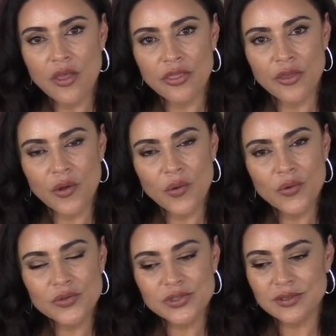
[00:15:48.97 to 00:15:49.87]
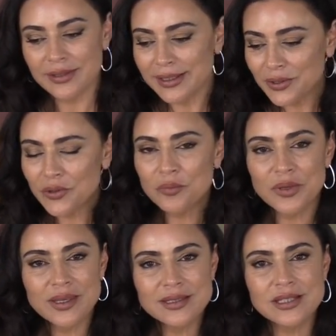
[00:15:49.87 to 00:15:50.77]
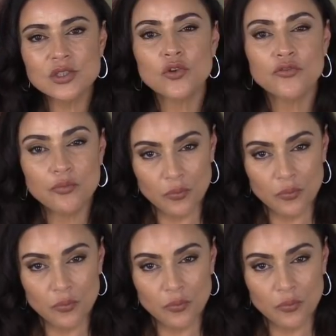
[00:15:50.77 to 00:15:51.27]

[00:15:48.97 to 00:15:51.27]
those little pieces of